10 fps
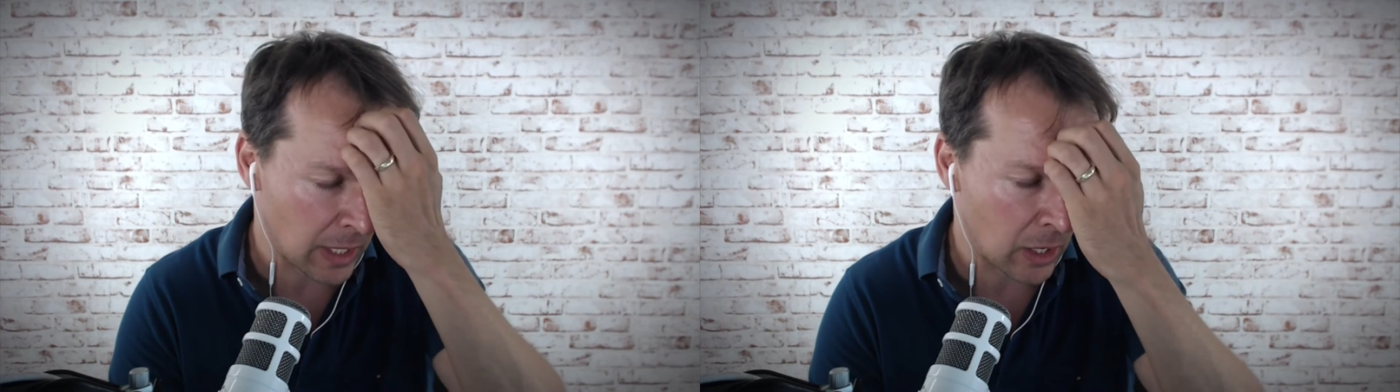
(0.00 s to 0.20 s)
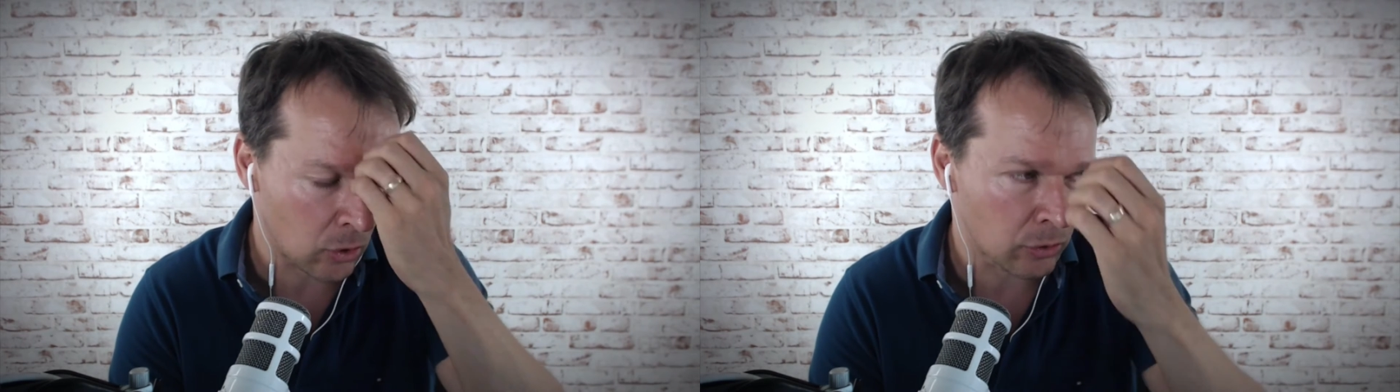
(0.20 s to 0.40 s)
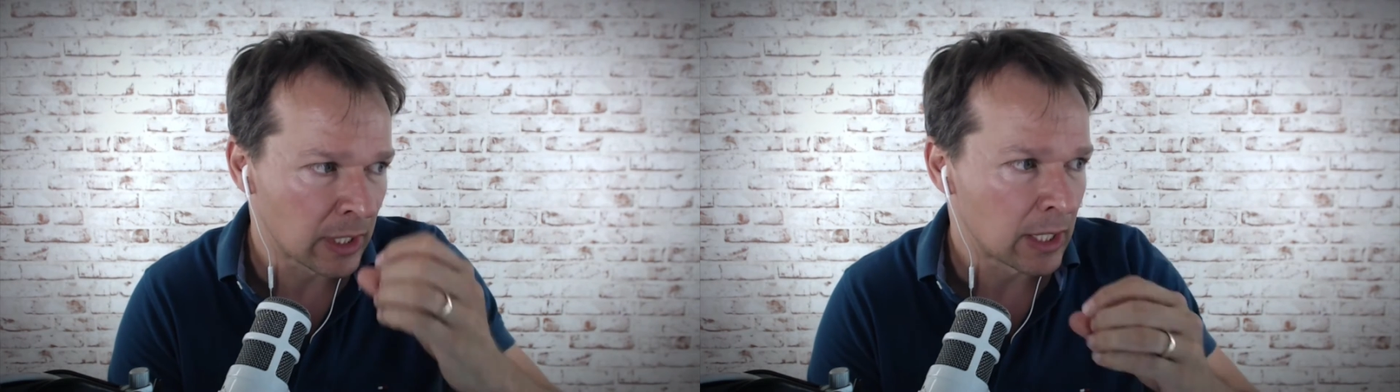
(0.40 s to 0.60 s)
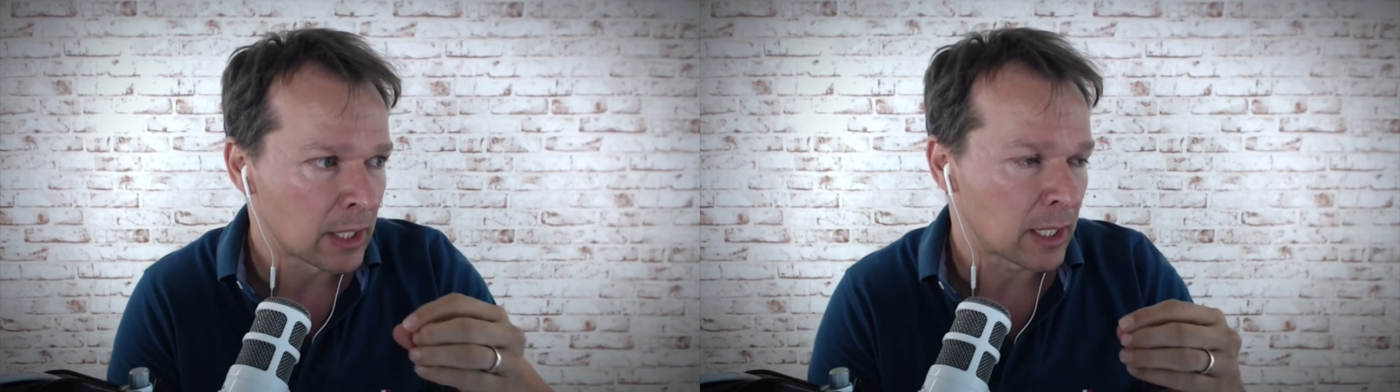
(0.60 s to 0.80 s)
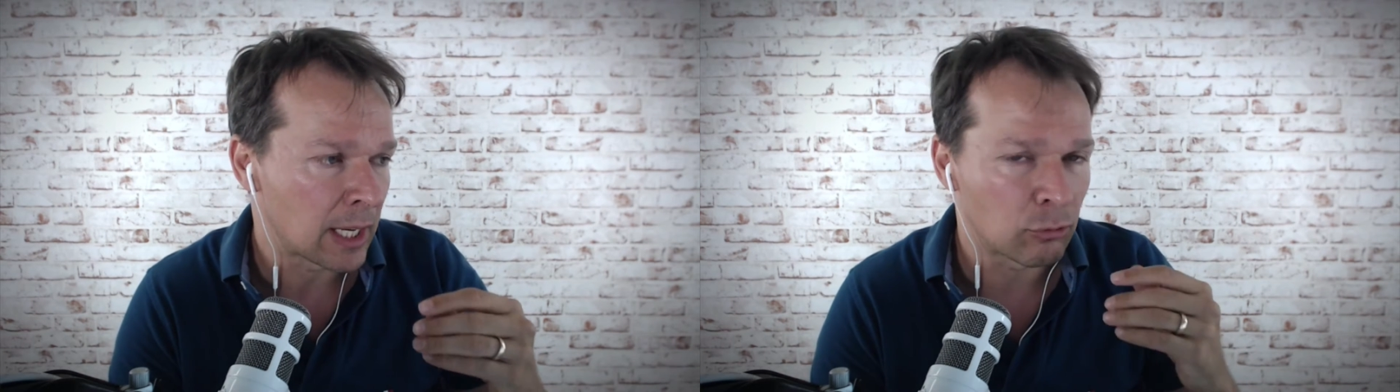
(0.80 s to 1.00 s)
Our
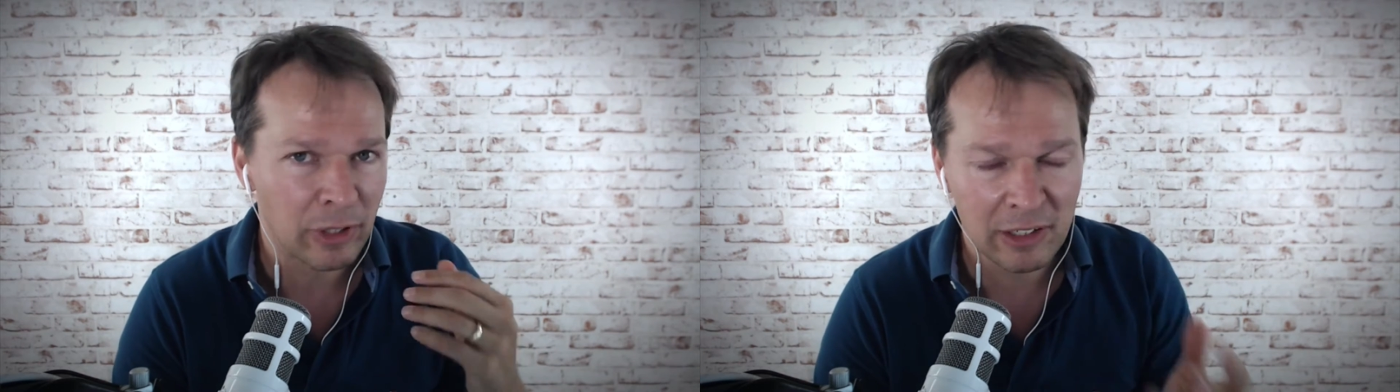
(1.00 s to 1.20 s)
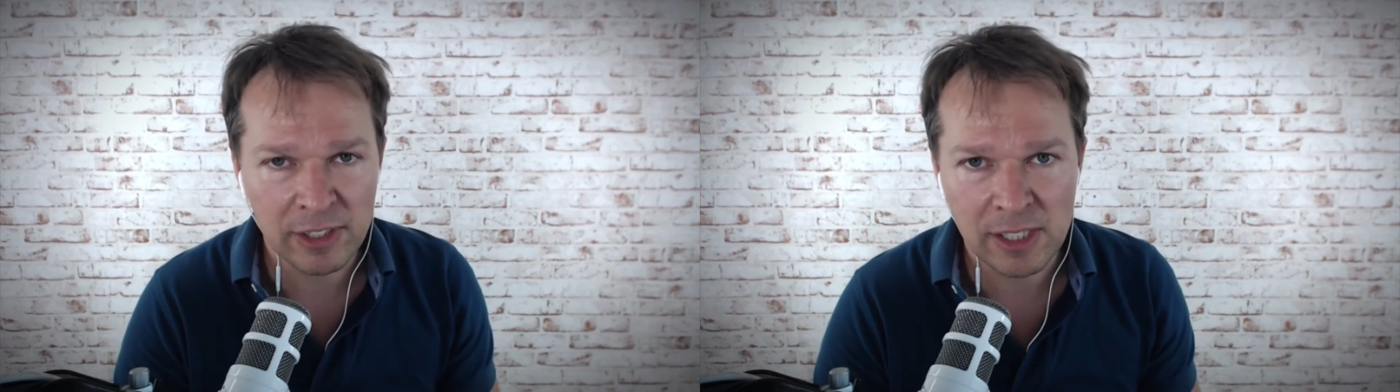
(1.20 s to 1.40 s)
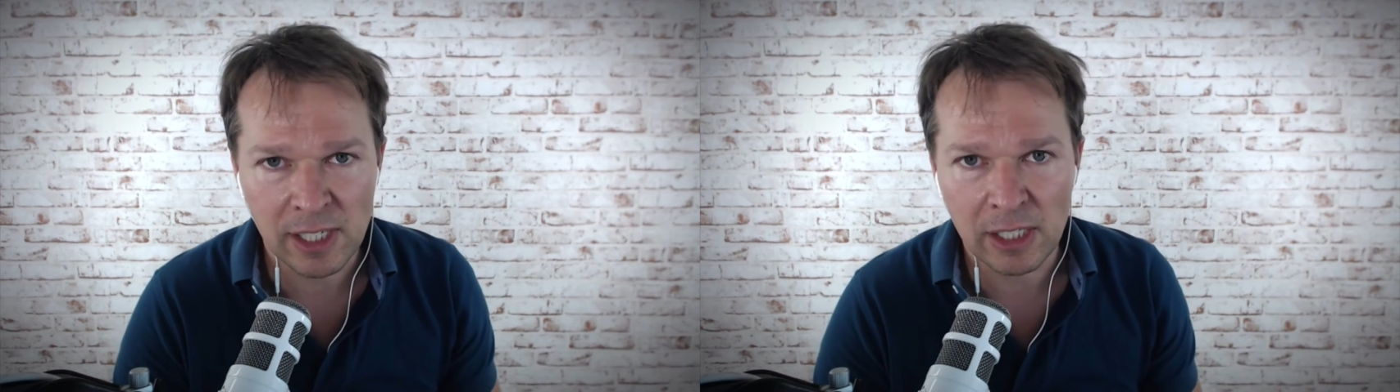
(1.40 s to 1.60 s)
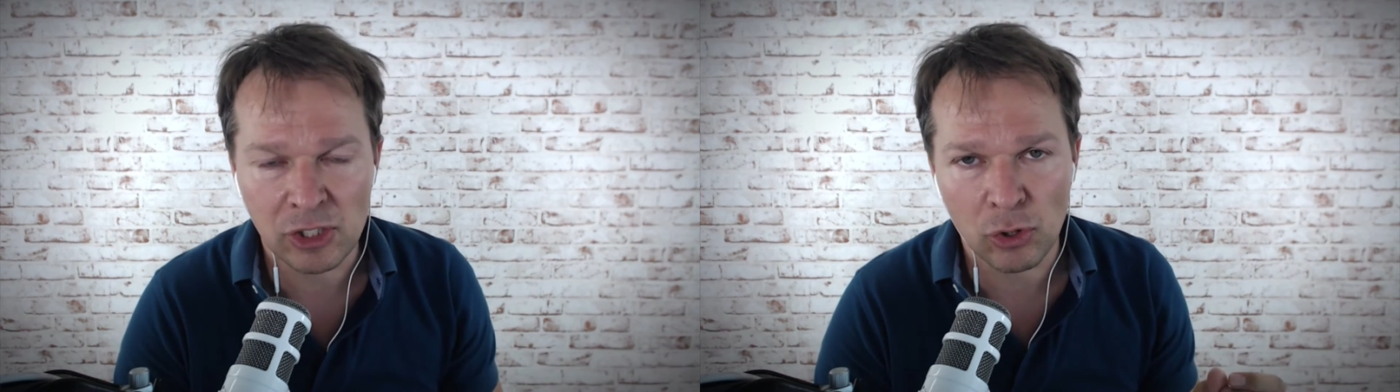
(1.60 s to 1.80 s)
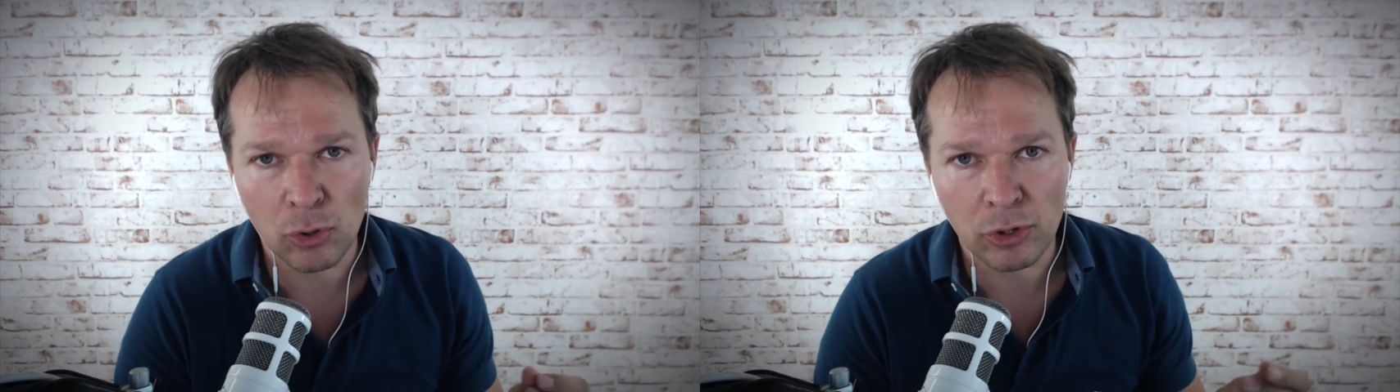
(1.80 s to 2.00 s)
relevancy
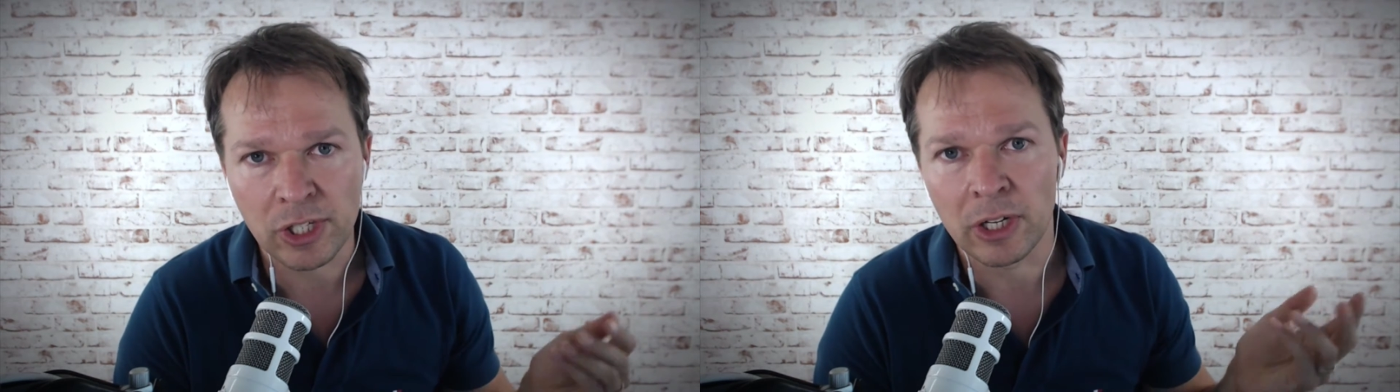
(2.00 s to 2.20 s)
scores